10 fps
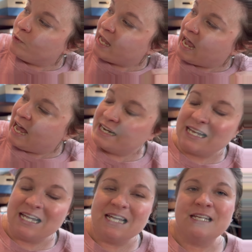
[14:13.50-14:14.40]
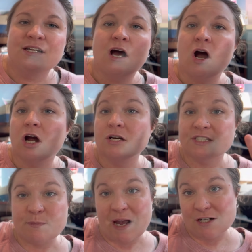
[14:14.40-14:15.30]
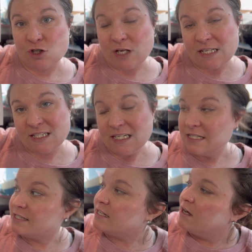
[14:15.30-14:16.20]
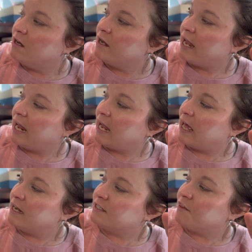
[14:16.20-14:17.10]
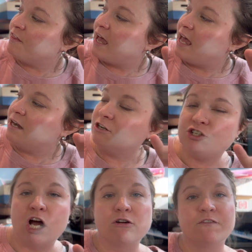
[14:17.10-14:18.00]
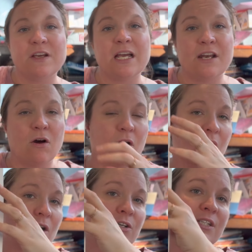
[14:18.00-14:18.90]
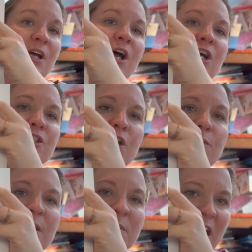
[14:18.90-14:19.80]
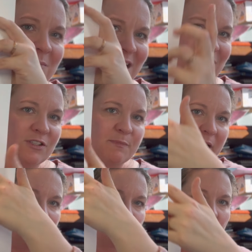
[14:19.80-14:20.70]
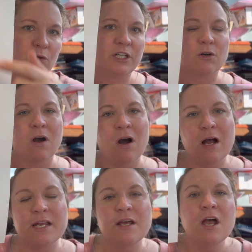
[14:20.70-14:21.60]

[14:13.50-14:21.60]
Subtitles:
we add in our Spanish lessons and then geography and art. So sometimes I do Spanish earlier on,